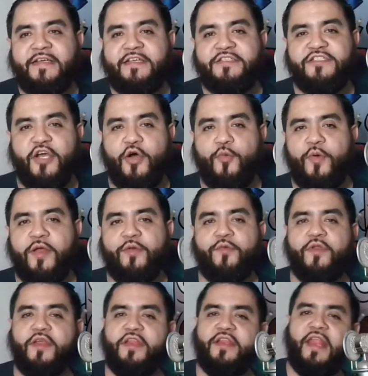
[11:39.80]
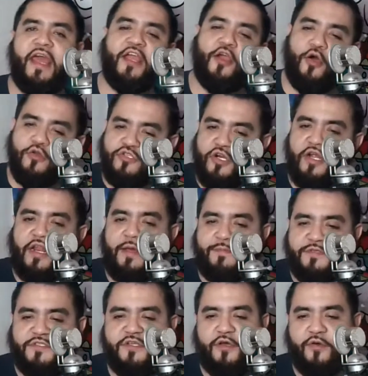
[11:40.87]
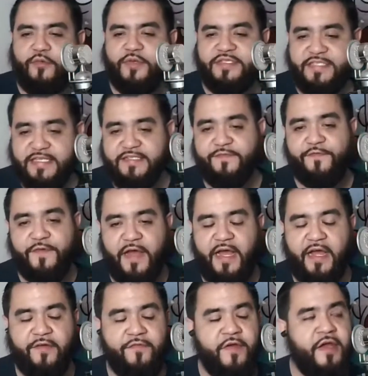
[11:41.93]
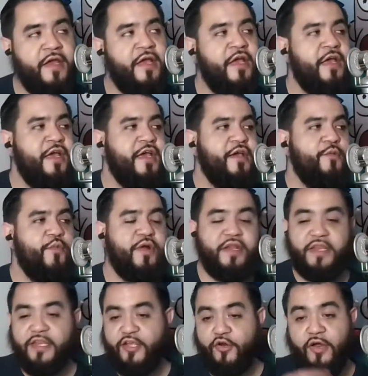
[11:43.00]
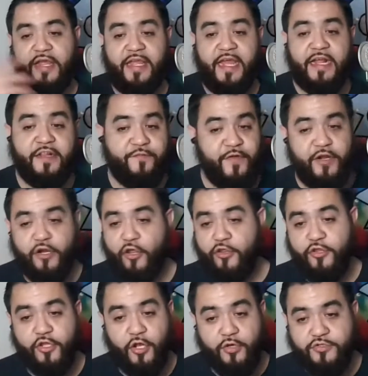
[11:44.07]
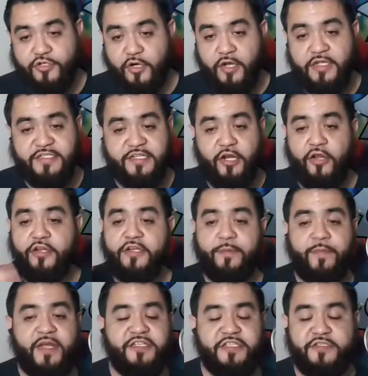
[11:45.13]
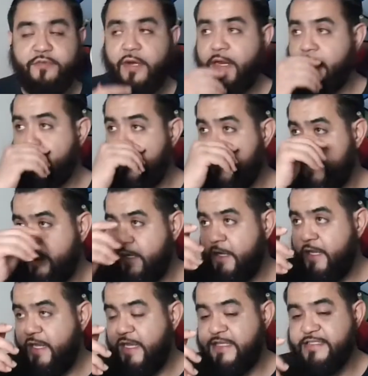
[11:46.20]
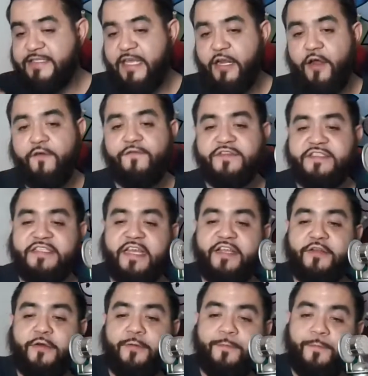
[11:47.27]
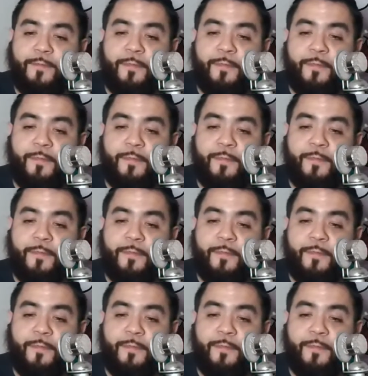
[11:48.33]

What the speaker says: so when that Gotron episode in season 5, when he activated all the Gotrons in all the dimensions, right? It sent off a signal.